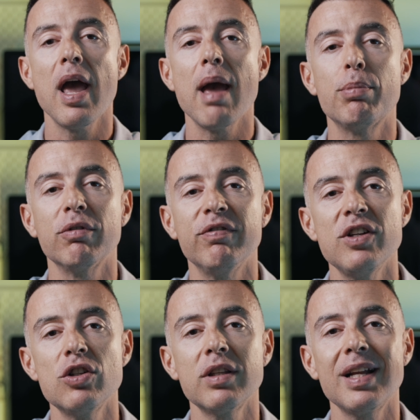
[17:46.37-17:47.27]
a
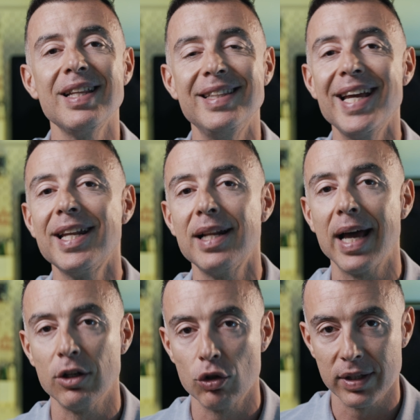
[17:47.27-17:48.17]
provisional
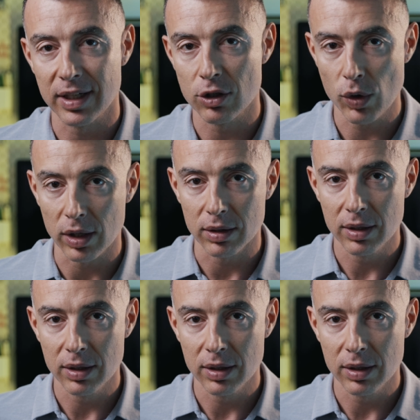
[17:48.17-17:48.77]
deadline to it as well.